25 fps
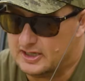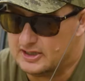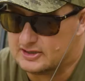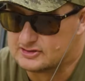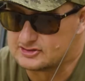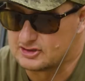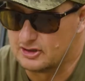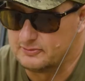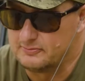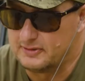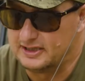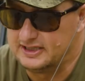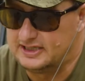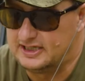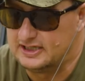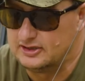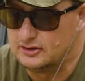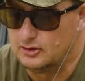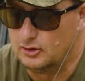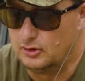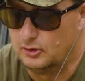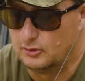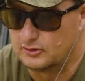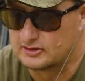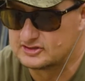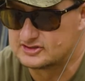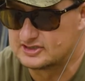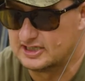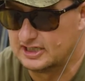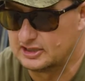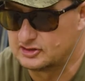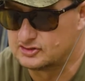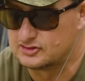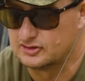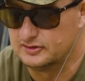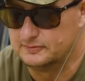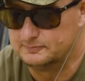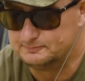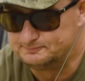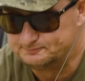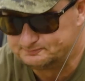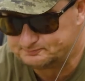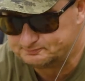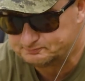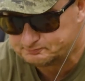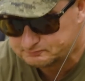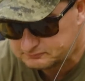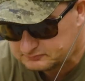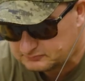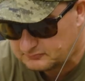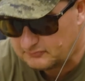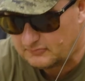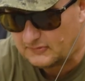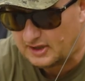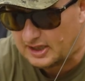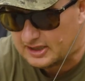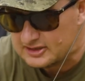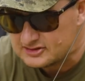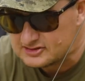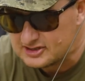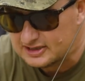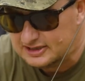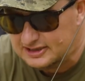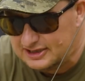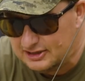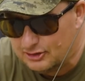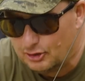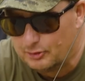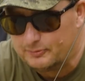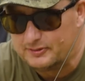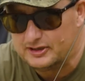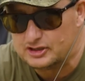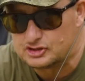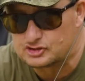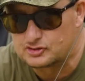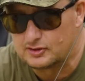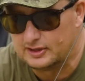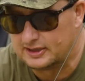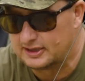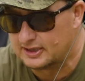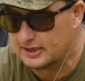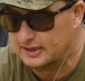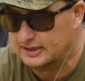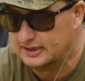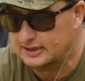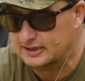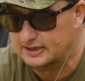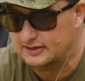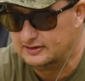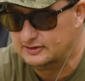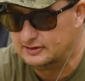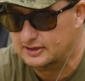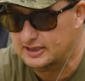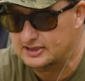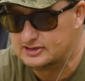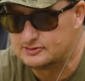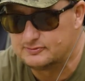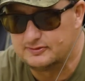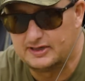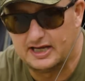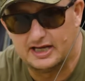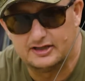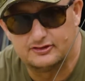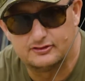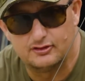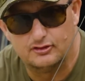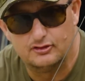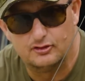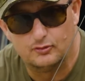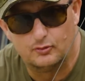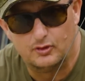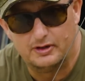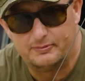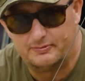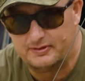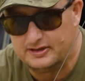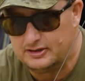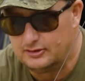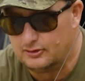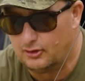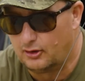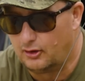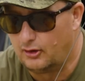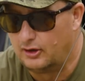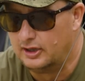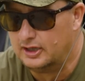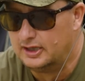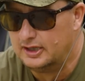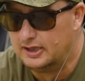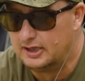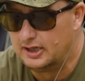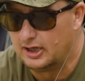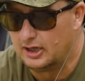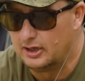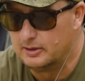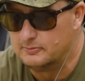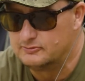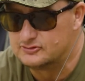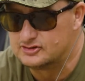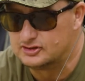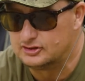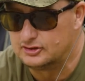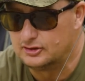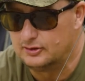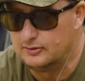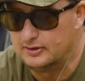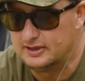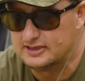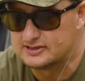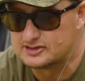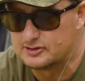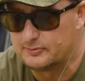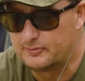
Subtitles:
So making the hook section, it's a little bit tricky, and you need to be able to do the whipping knot to do it.